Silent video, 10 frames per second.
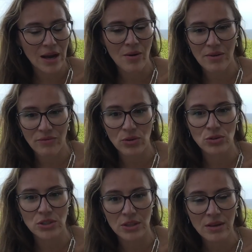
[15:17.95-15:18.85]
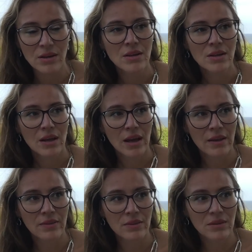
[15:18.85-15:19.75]
how I felt stuck,
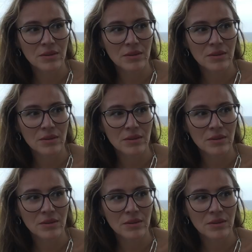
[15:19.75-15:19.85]
and